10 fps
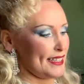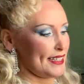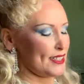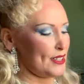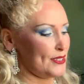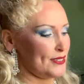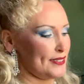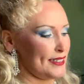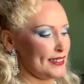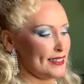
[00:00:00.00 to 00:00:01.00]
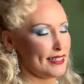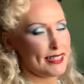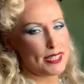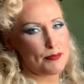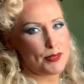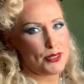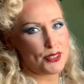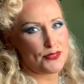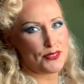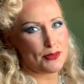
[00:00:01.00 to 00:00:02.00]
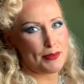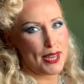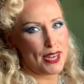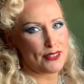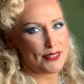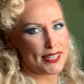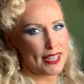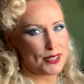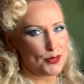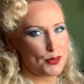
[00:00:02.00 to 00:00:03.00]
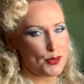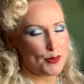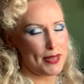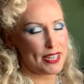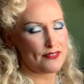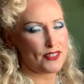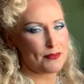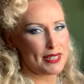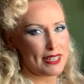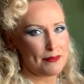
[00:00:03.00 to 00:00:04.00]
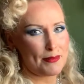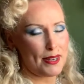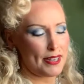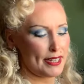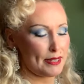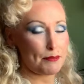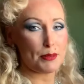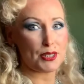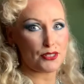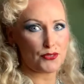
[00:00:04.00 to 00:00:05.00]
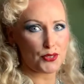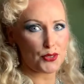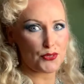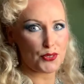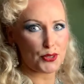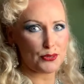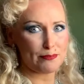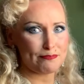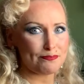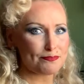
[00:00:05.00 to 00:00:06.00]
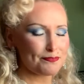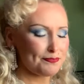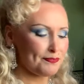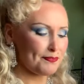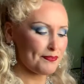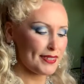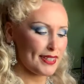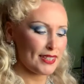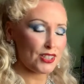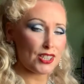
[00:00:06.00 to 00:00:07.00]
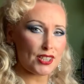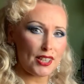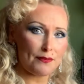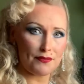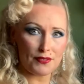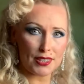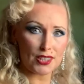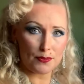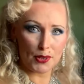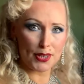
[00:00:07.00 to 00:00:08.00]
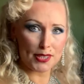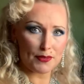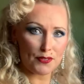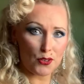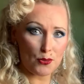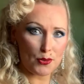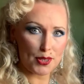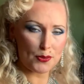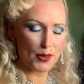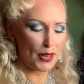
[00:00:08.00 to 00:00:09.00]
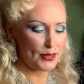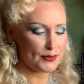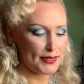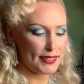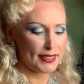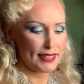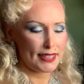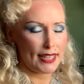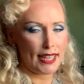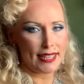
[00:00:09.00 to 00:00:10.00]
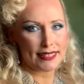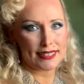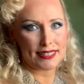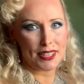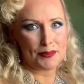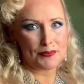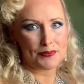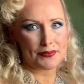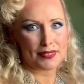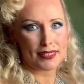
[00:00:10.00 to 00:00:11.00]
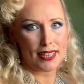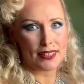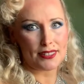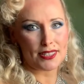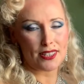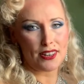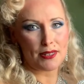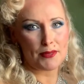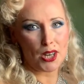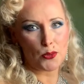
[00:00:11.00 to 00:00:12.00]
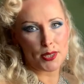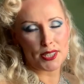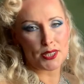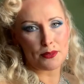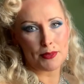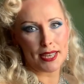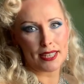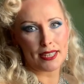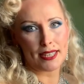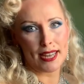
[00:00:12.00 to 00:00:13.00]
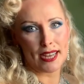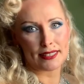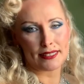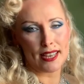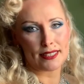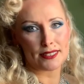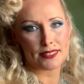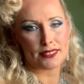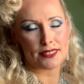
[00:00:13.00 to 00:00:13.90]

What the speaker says: So this beautiful pair of tassels was made for me by Mimi de Fru Fru. She's a Finnish burlesque performer as well, and at the time I wanted to make an act that